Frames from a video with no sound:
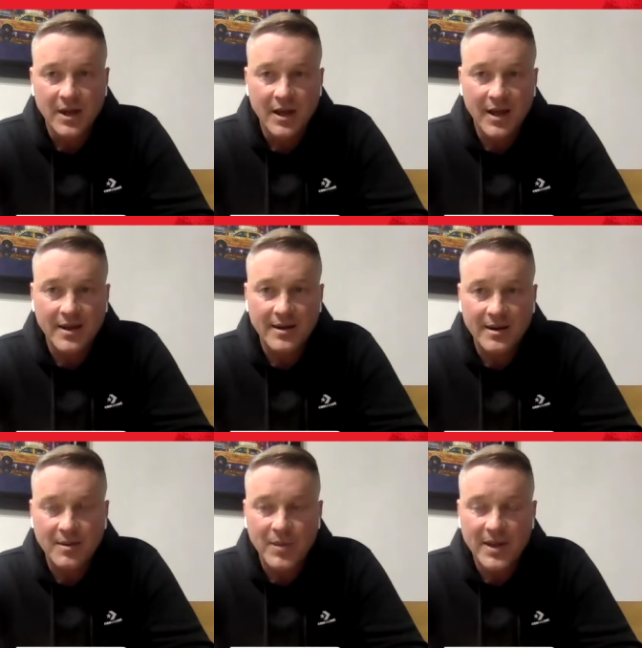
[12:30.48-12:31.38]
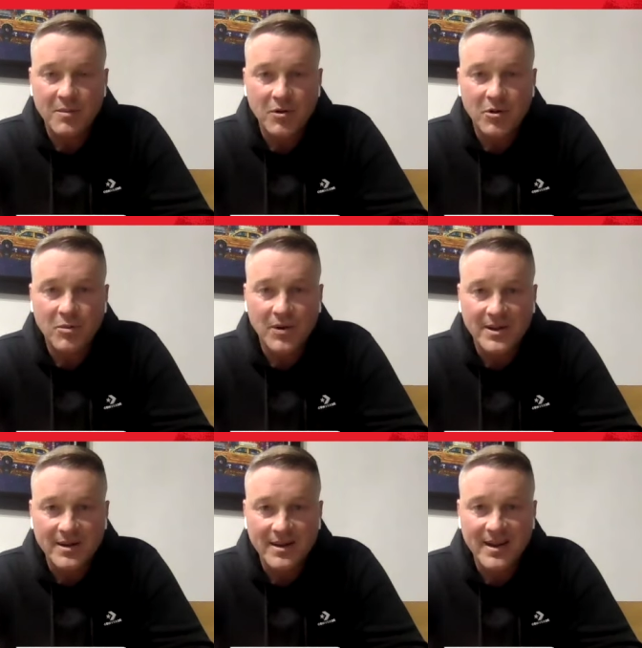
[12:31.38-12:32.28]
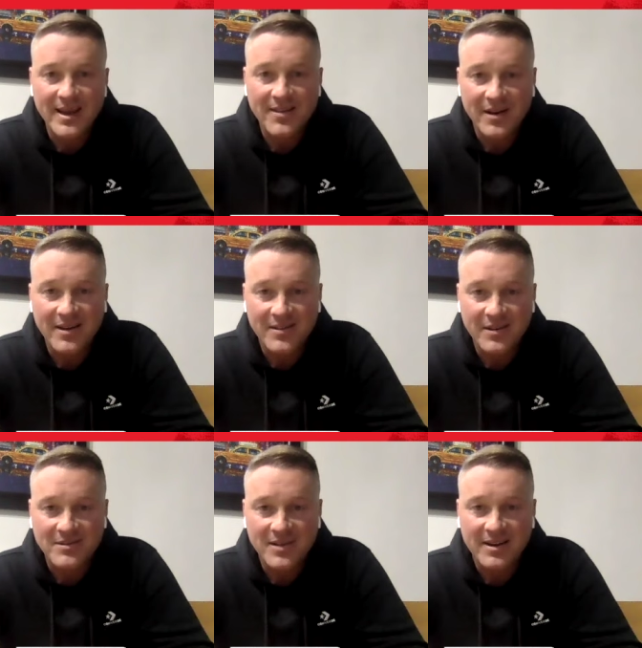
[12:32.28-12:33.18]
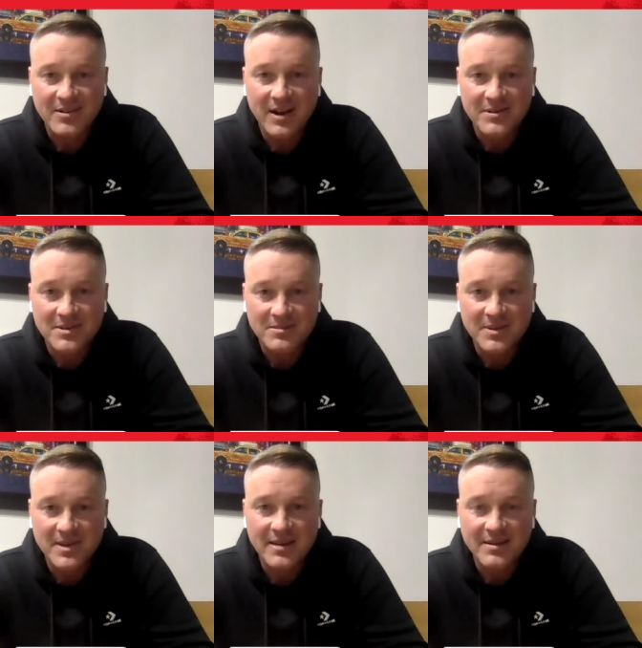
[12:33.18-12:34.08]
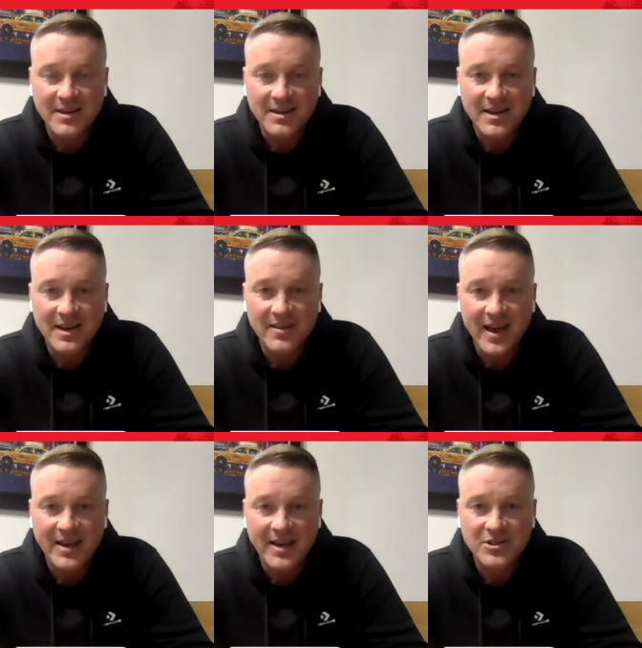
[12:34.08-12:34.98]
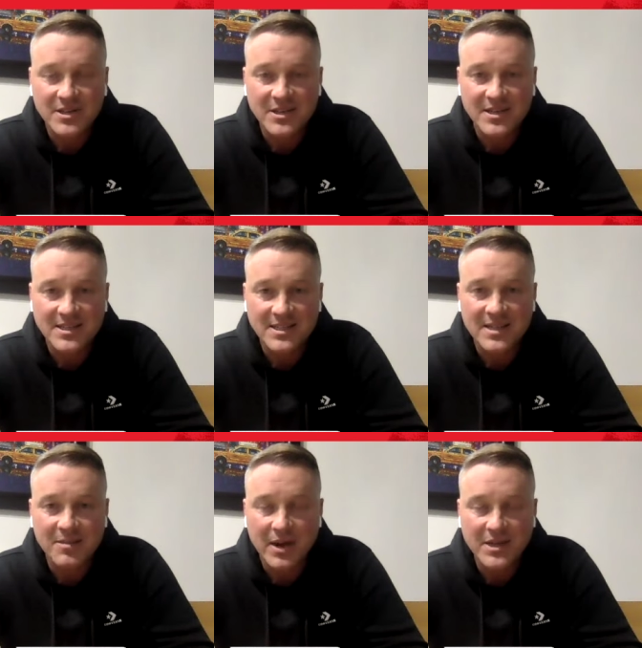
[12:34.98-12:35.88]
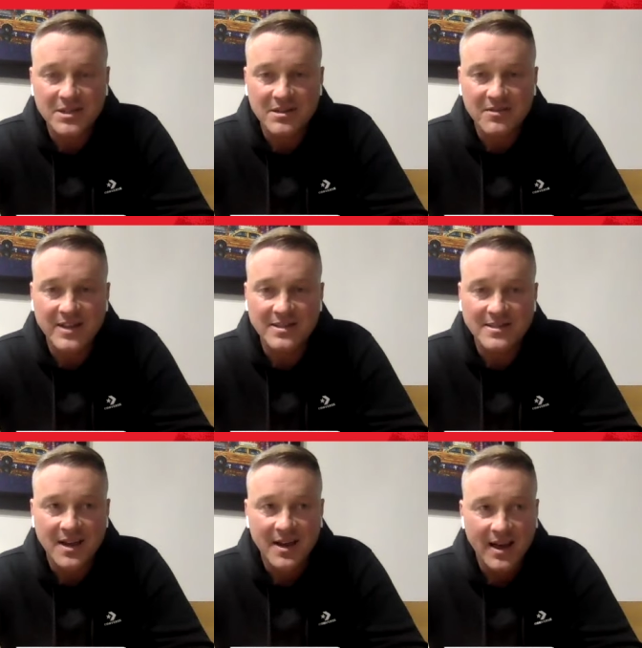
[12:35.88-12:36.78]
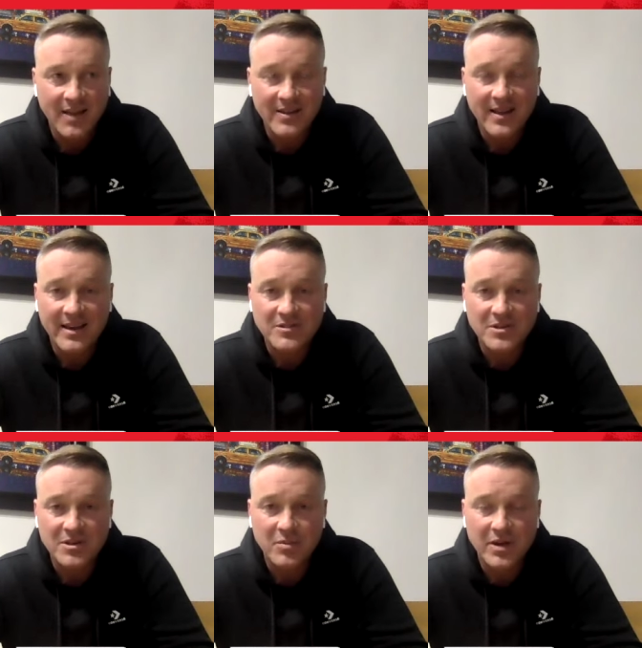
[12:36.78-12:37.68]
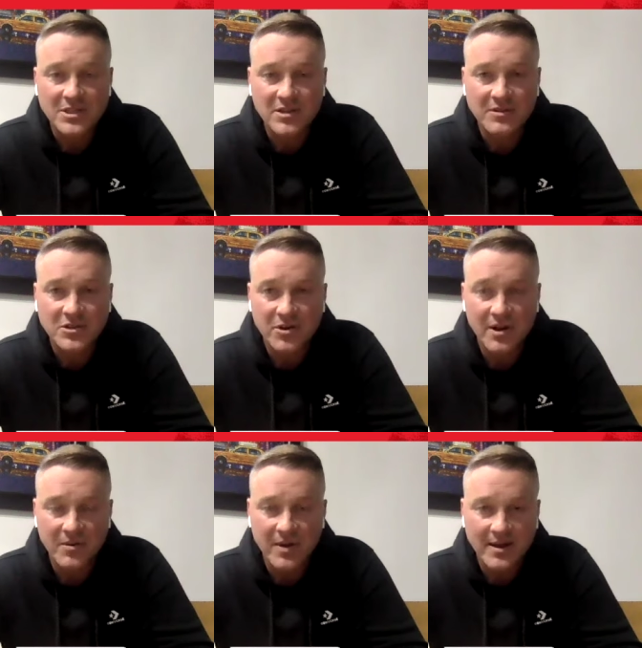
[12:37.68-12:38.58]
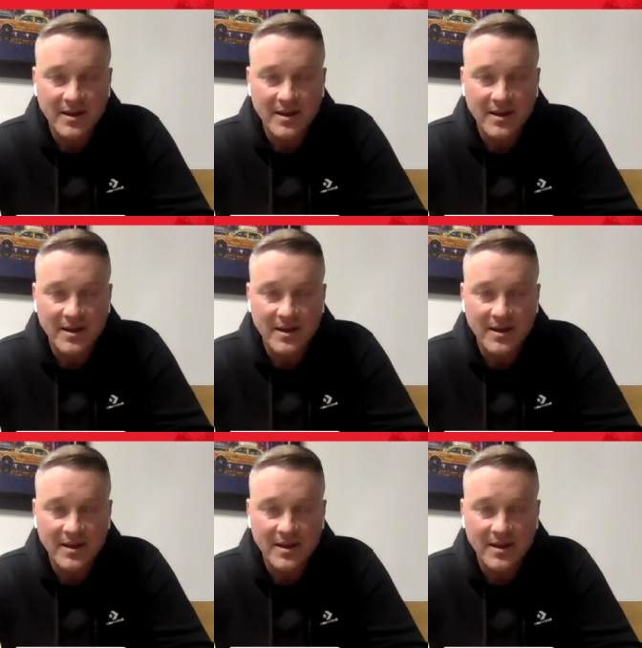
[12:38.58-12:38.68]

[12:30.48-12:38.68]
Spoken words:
And being a ball boy near that crowd and you can hear the hatred and you can see the passion of the fans, I think that gives you an impression of it straight away.